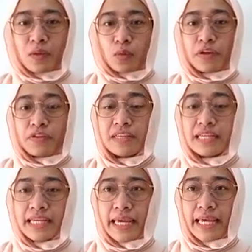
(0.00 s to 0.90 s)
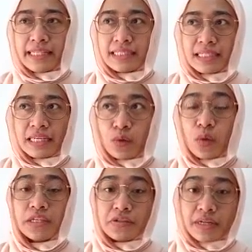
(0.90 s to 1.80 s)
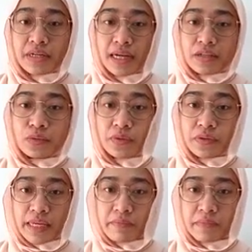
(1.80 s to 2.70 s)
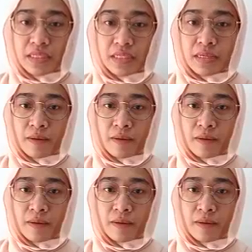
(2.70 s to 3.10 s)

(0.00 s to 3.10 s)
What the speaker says: One of the KT Kuala Terengganu themes,